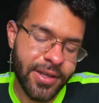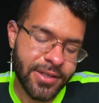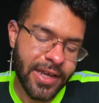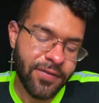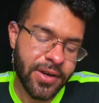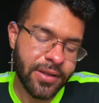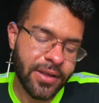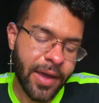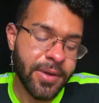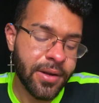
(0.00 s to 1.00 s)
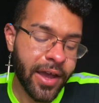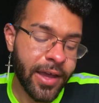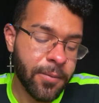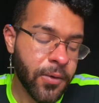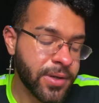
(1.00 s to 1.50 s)
definitely. I mean, I
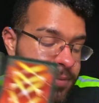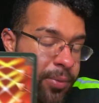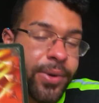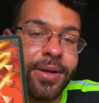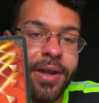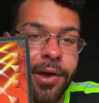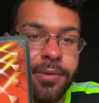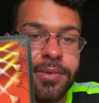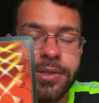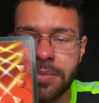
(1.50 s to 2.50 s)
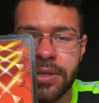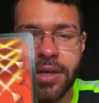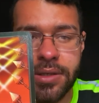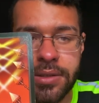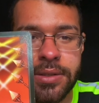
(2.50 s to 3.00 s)
am going to point it out just
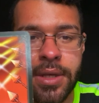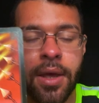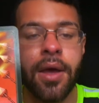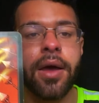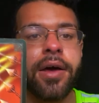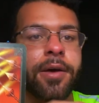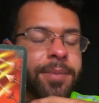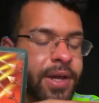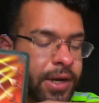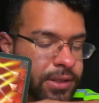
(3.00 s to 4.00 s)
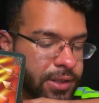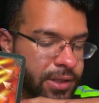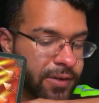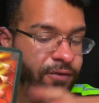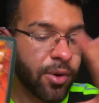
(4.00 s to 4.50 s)
because, um, Cancer,
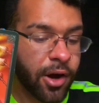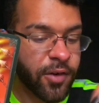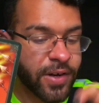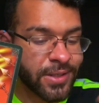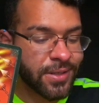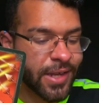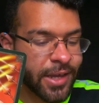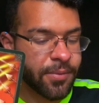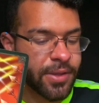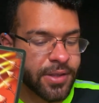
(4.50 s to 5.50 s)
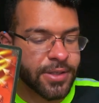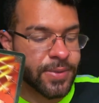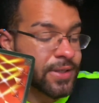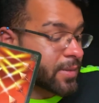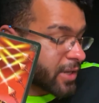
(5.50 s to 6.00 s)
if you are resonating with this,
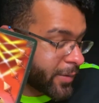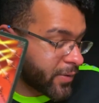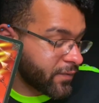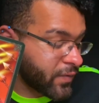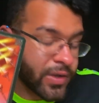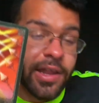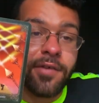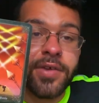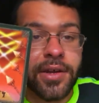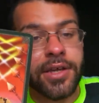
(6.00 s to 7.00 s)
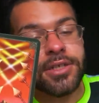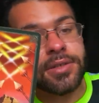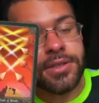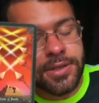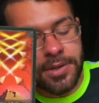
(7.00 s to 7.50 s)
with some type of love
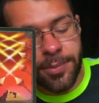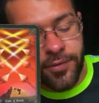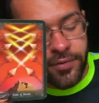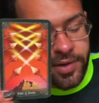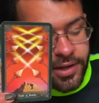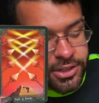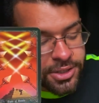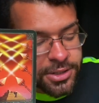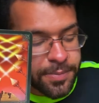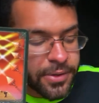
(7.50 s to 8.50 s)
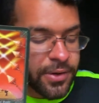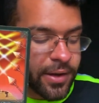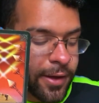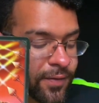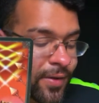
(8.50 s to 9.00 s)
connection, some type of relationship in your
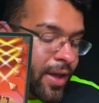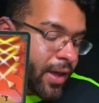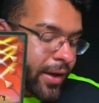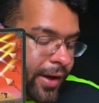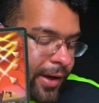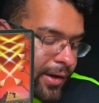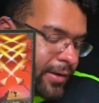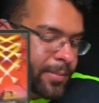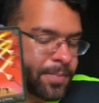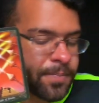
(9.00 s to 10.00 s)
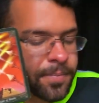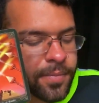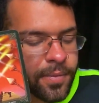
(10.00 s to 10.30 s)
life, um,